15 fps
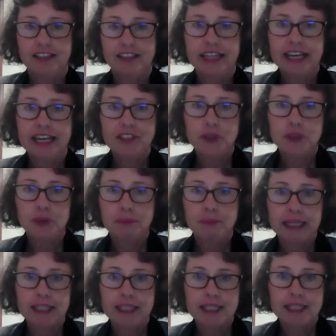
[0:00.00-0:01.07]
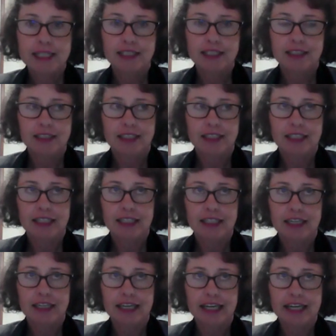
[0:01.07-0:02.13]
natural medicine
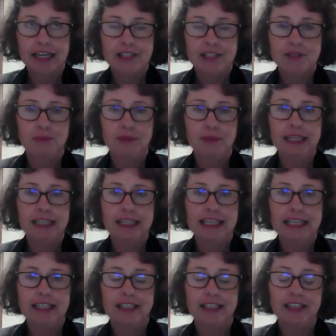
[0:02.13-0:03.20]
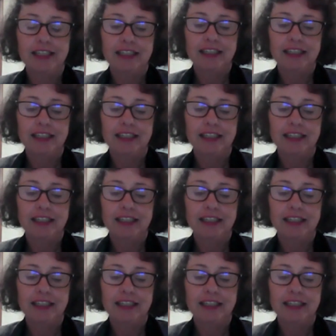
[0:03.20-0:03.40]
has really,